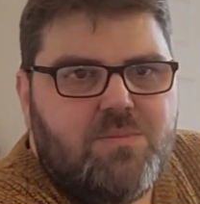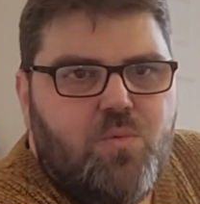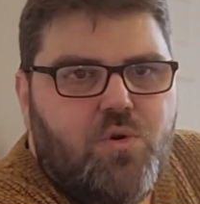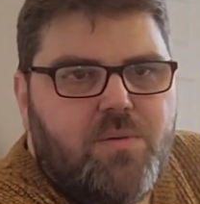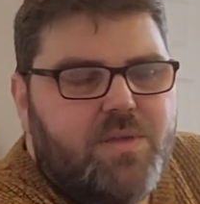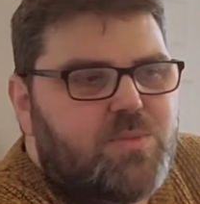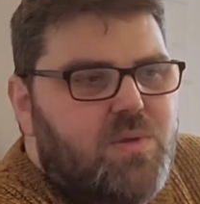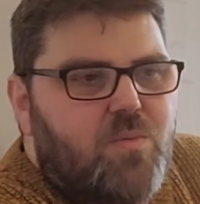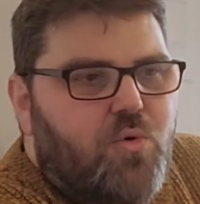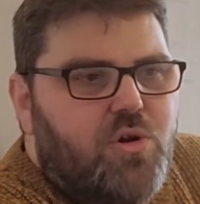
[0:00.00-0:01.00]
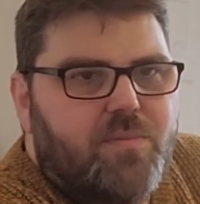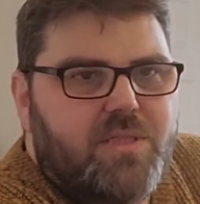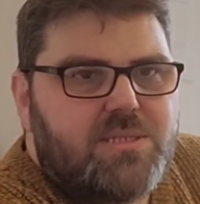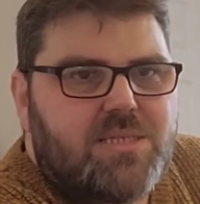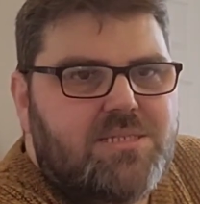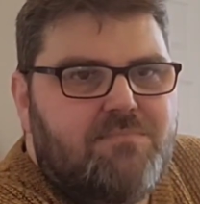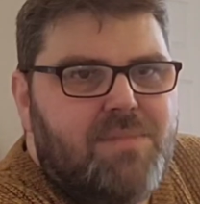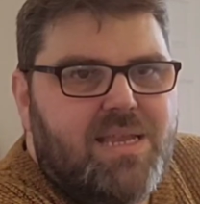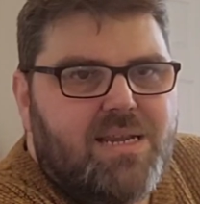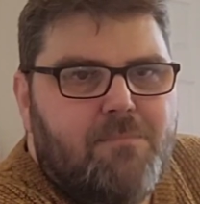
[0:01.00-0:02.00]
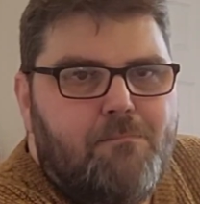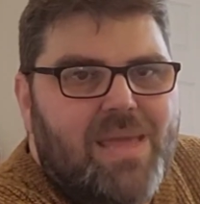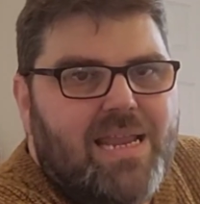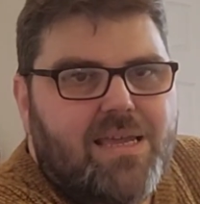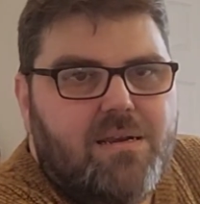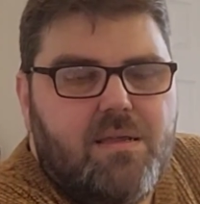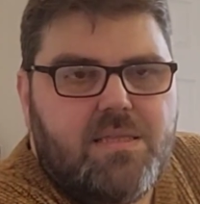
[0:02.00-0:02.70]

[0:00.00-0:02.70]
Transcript: and Warner Brothers being Warner Brothers, because it didn't make like $1 billion,